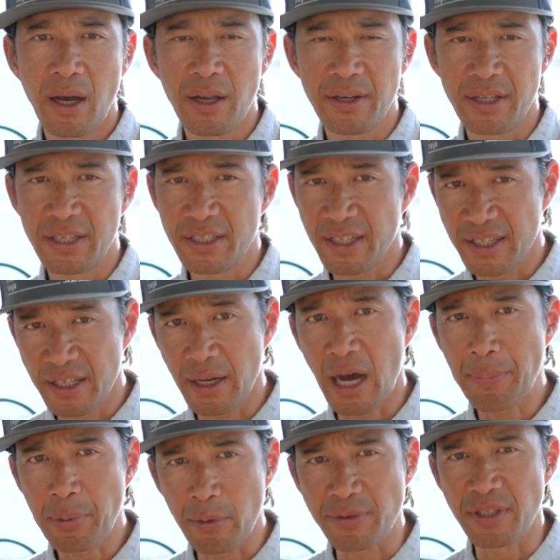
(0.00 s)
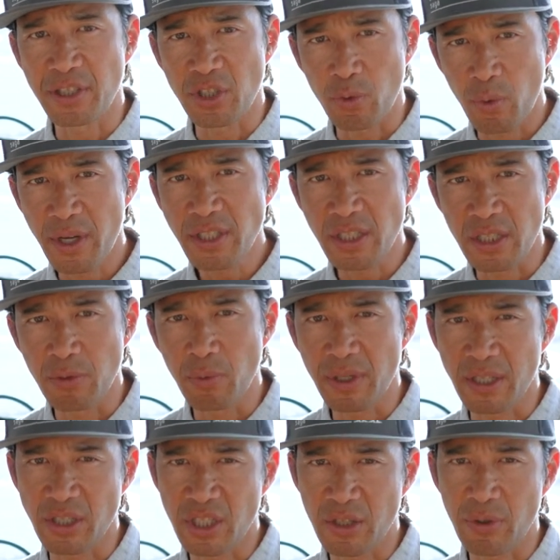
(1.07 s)
and in an optimal situation, we
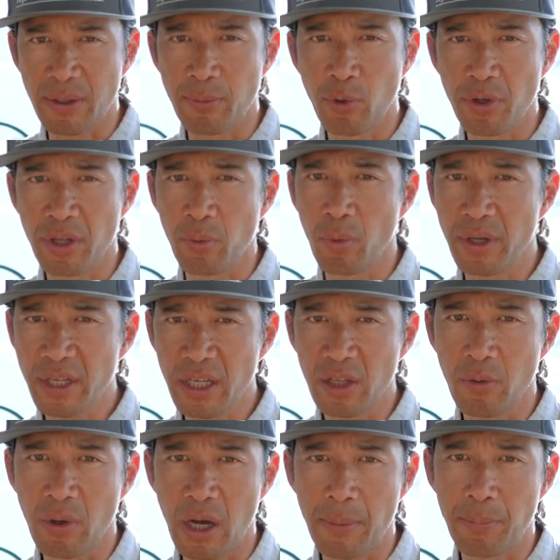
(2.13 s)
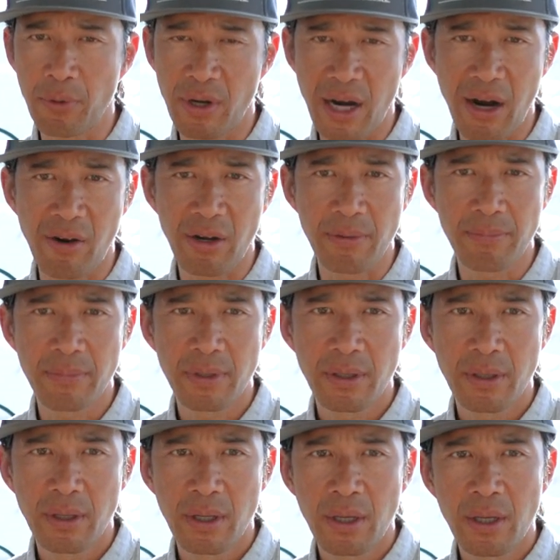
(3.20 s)
can generate more than 1 kilowatt per hour.
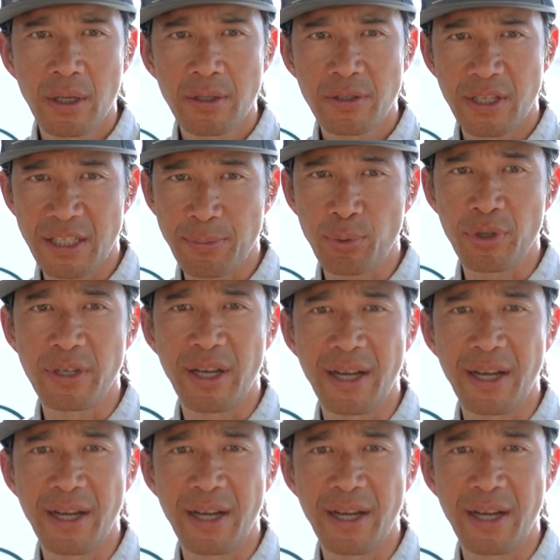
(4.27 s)
So that's pretty